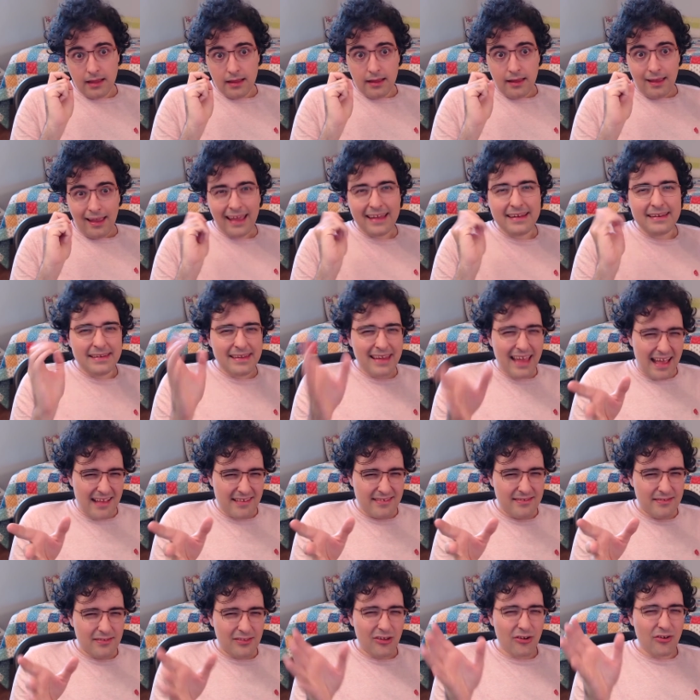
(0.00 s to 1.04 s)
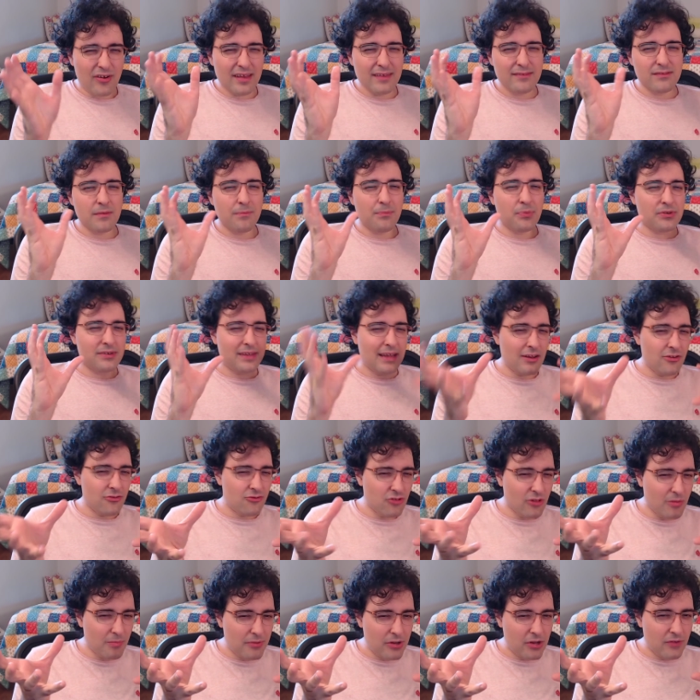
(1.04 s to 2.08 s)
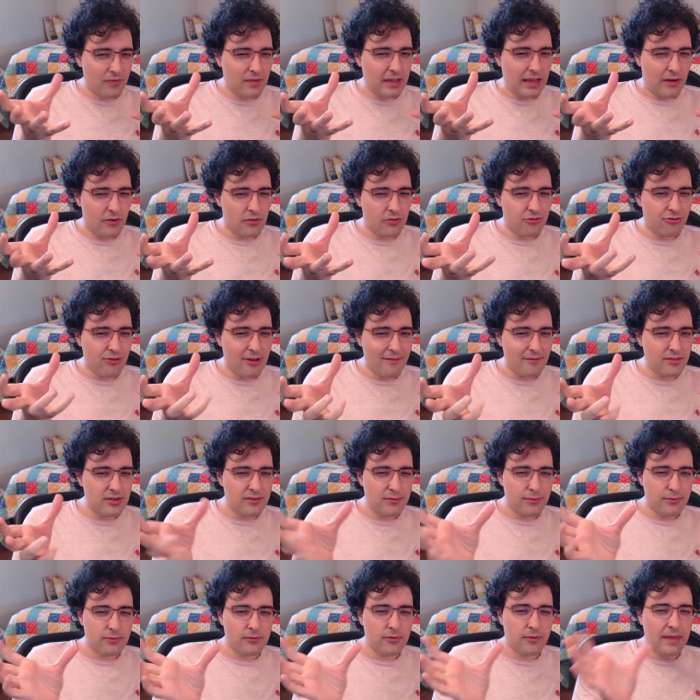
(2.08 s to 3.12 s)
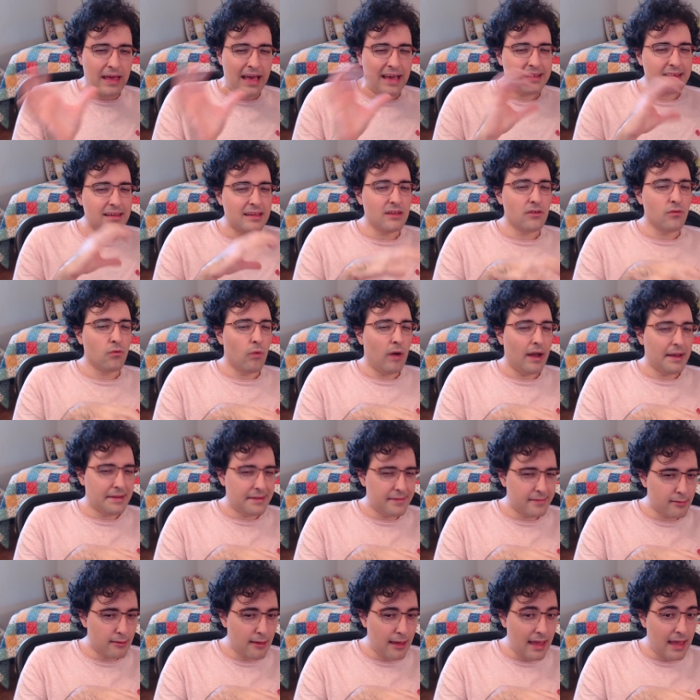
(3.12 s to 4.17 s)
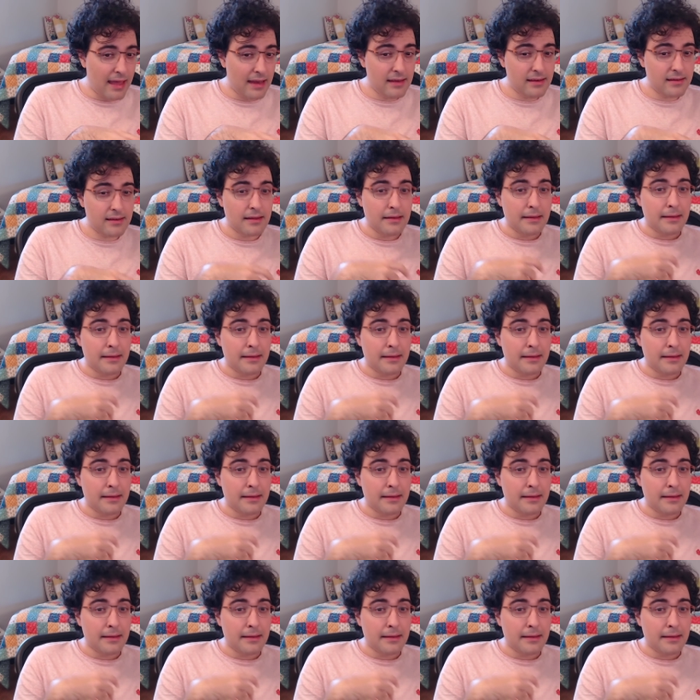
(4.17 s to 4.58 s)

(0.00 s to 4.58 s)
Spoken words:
And yes, there is a potential bit of counter evidence to that in White Sand.